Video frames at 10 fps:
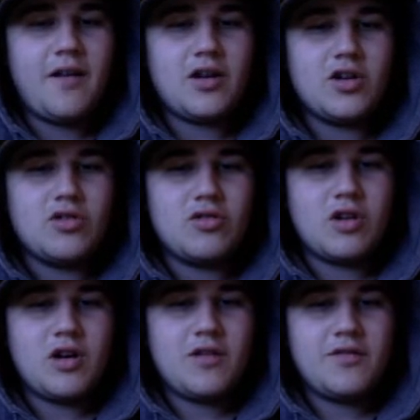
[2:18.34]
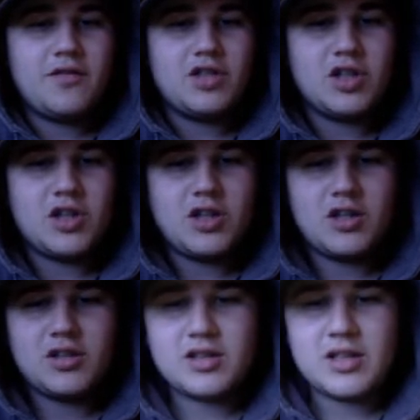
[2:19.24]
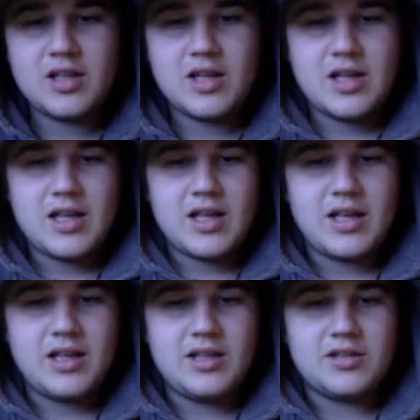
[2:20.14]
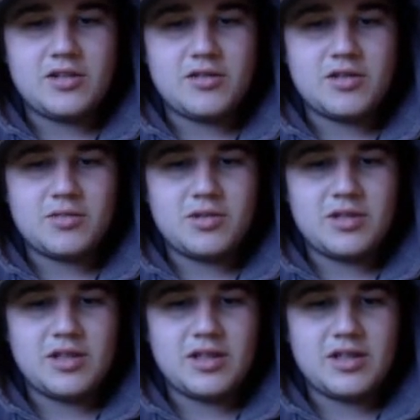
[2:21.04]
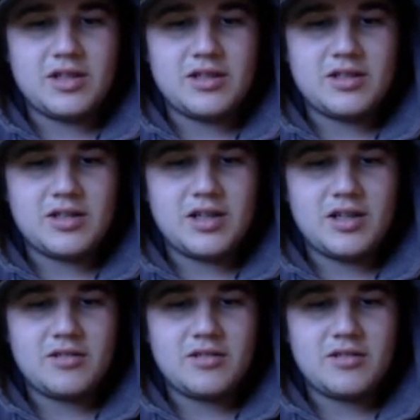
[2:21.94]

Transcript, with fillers: graph, the chart is corresponding, is uh,